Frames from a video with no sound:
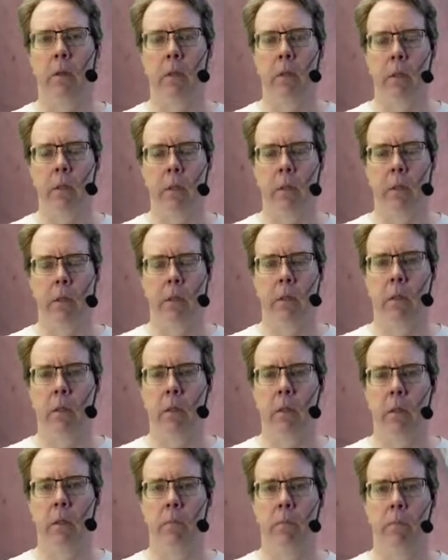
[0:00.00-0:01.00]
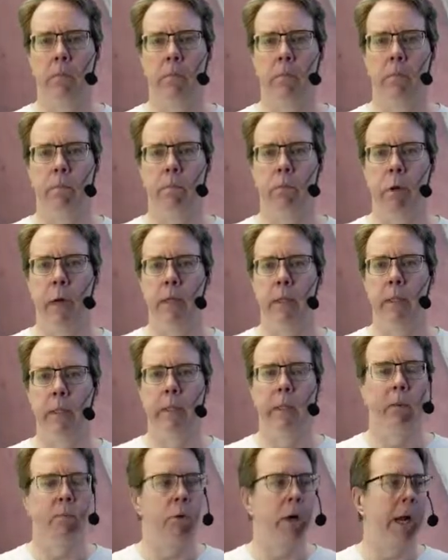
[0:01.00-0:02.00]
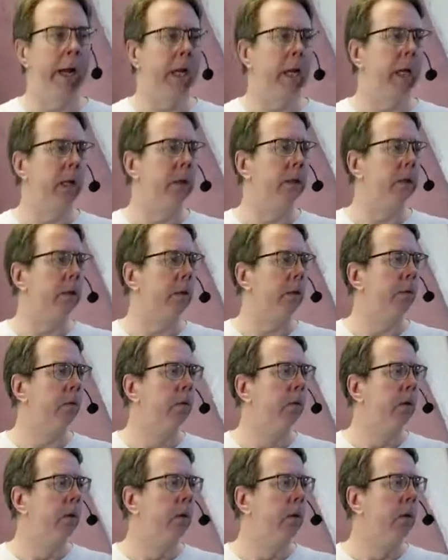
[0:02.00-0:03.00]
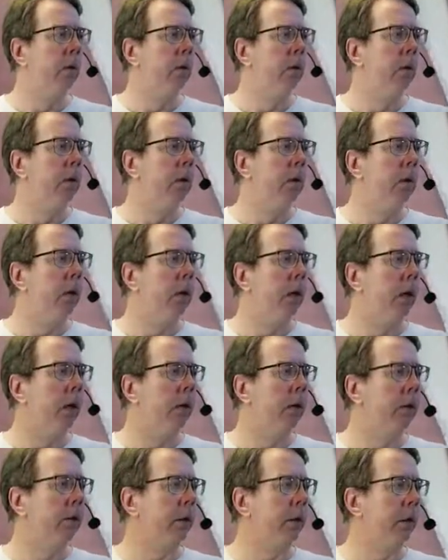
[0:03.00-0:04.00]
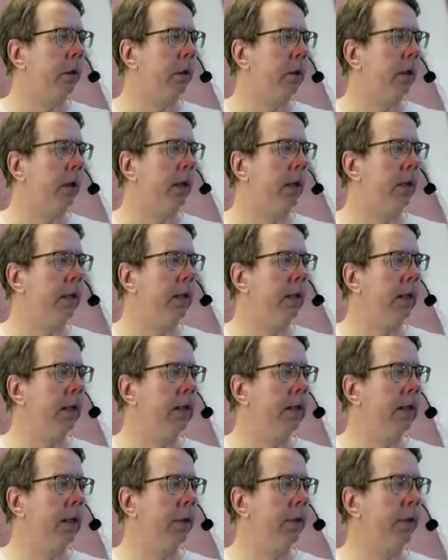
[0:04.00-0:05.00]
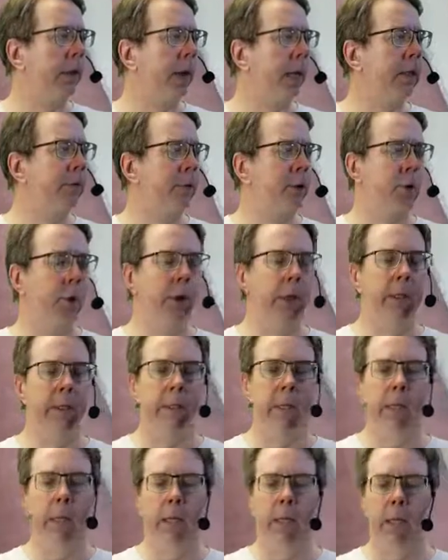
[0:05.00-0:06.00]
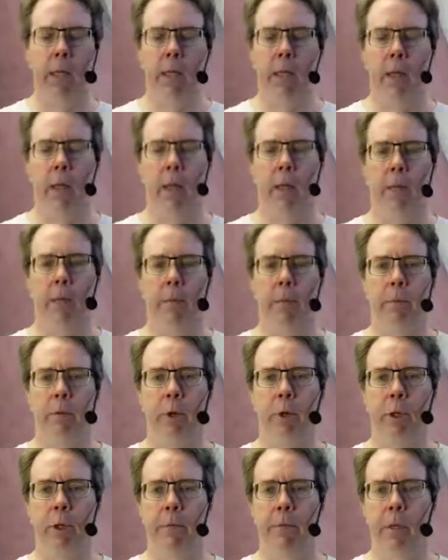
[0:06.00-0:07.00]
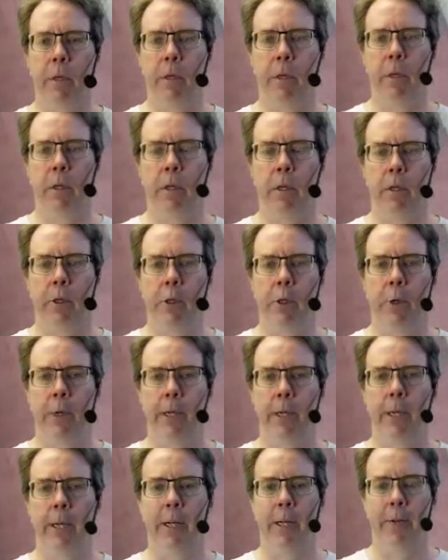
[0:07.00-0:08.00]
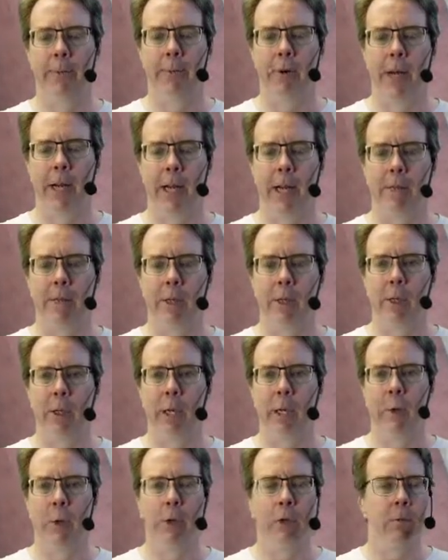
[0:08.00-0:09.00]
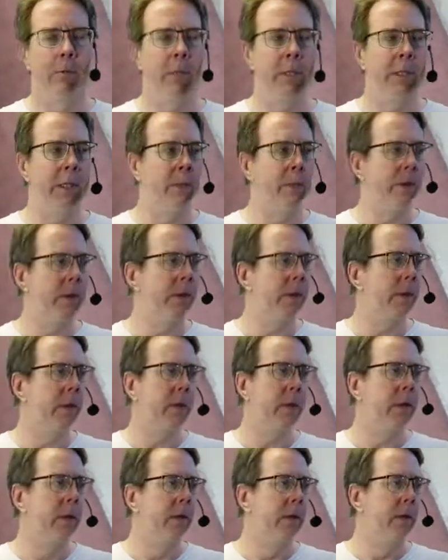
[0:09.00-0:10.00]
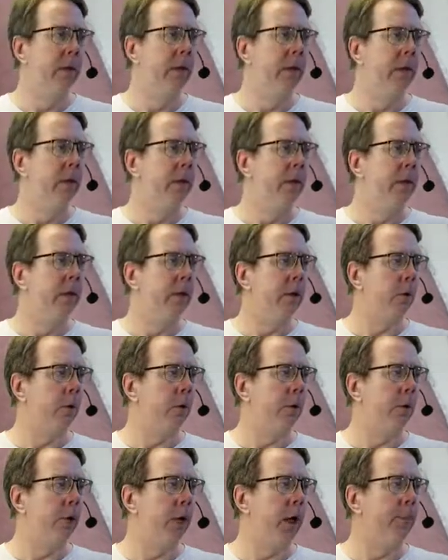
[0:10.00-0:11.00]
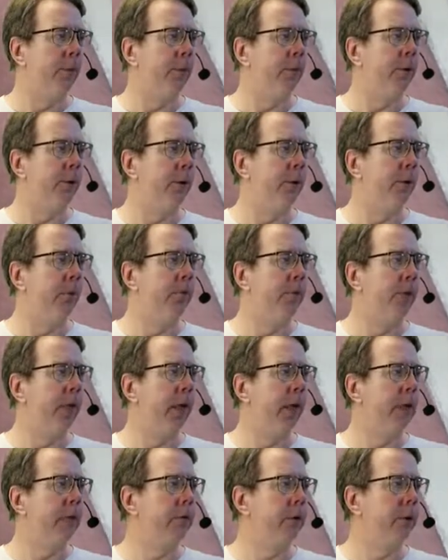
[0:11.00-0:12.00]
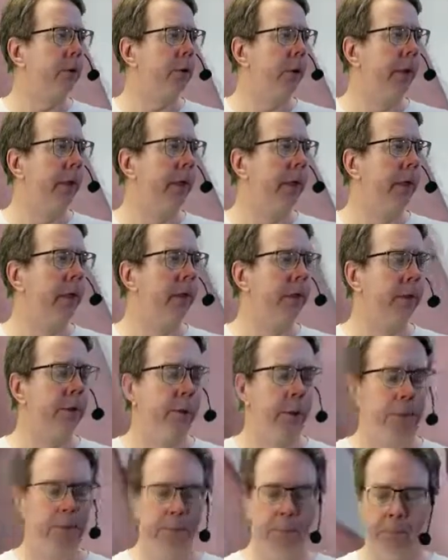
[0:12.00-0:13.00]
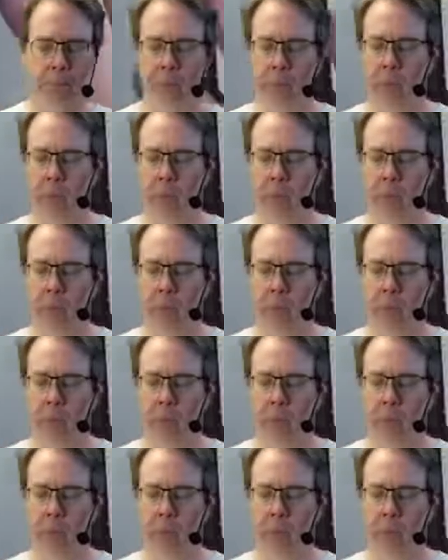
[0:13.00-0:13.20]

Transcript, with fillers: all the the bracing and bracketing. So uh, that's good. Uh, Cindy's here. Thanks for joining, Cindy. Uh, good of you to join in on a Friday afternoon. I know you're busy with uh, your workshops, so thanks for joining in. So